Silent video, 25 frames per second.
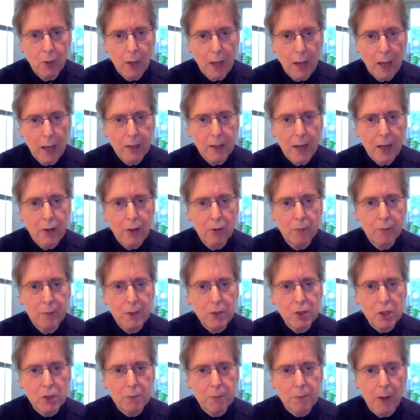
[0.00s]
And I don't
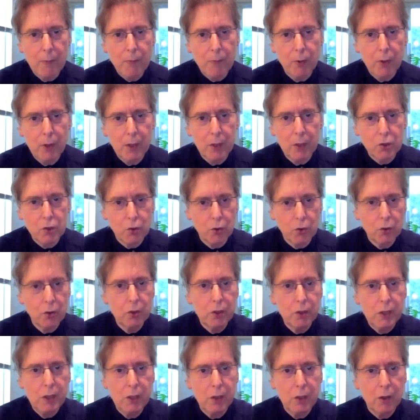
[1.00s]
mean just by putting a
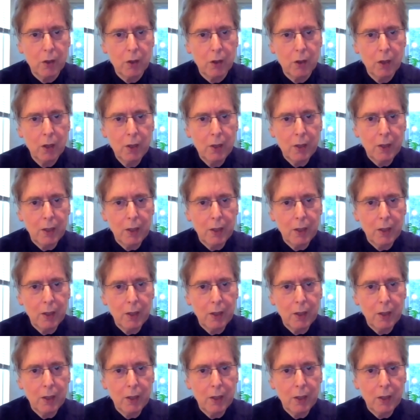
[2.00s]
turn here